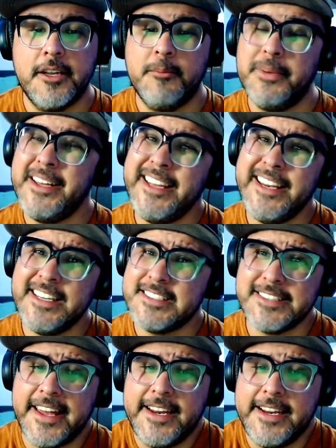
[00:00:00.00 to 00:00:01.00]
but he didn't
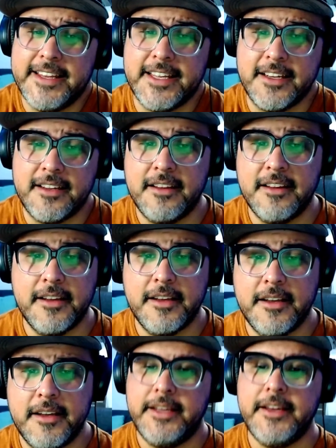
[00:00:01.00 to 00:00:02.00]
say anything.
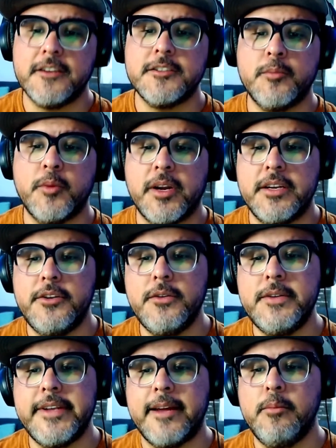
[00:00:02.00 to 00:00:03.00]
He also brought a new
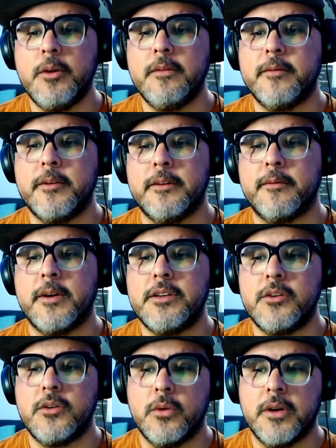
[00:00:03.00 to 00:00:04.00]
deadbolt for the front
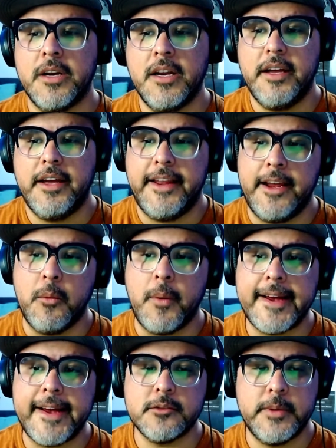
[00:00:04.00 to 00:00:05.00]
door and a
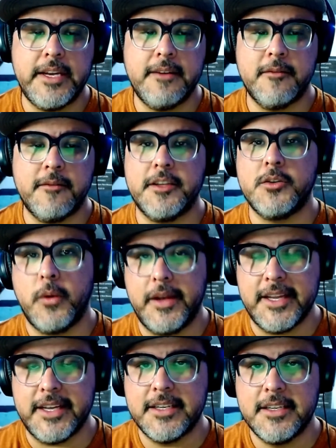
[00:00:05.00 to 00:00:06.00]
wax ring for the
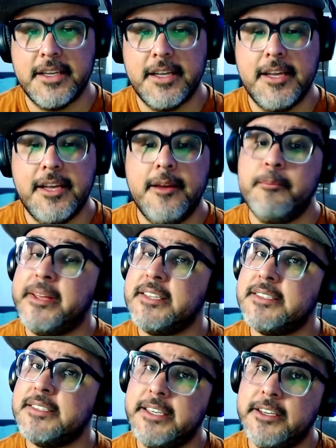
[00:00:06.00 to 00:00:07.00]
toilet. Ben
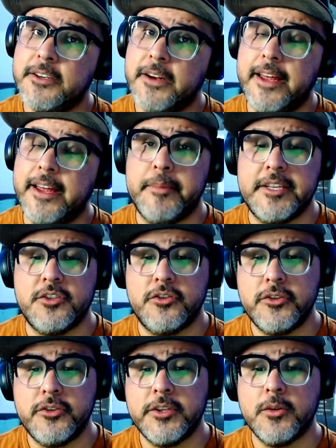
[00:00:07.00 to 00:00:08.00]
Sr. and Ben
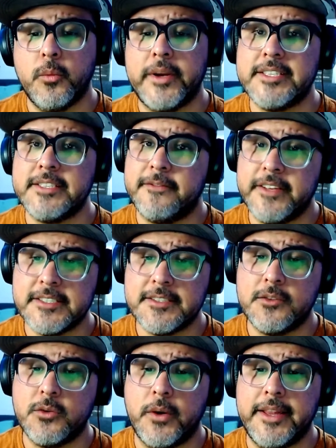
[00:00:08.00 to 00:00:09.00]
Jr. went to fix the
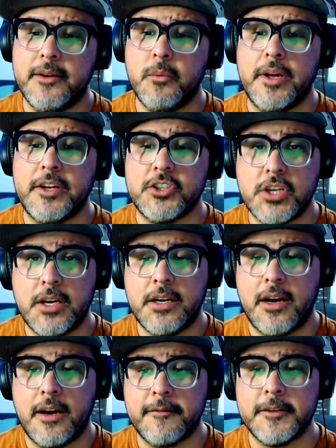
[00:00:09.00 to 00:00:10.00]
toilet while Sean
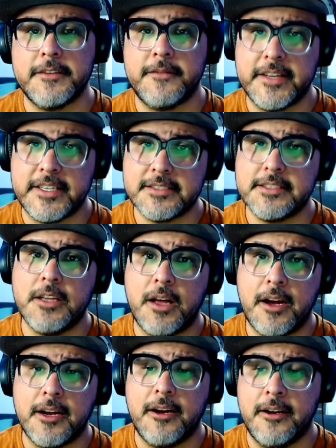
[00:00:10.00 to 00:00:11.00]
offered to fix the
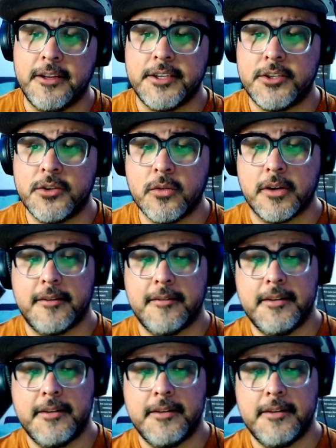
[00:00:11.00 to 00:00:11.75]
lock on the door.